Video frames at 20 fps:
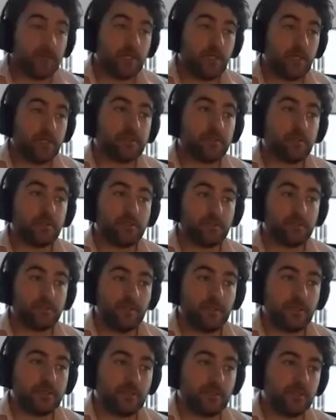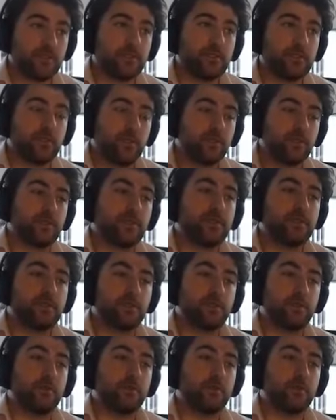it starts to make sense once
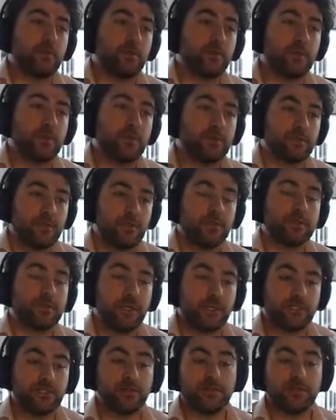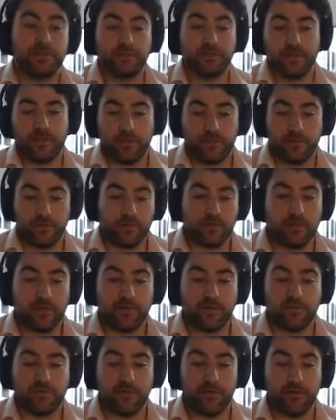you start actually building
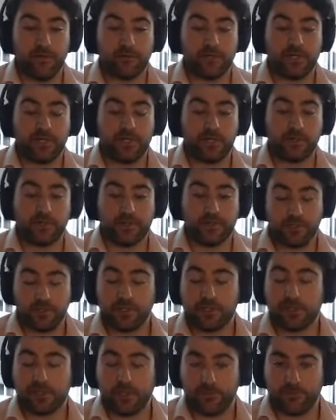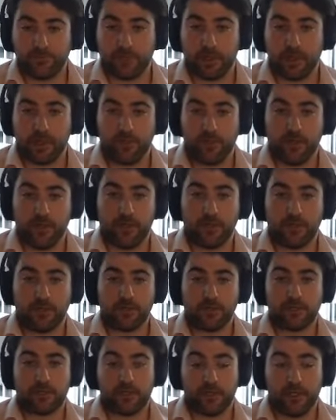a formal talent acquisition team
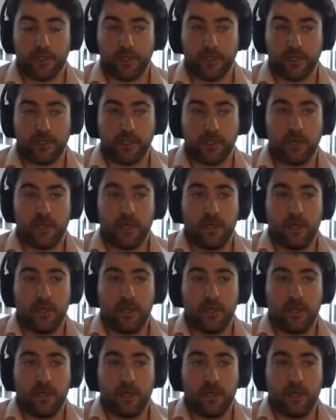because uh,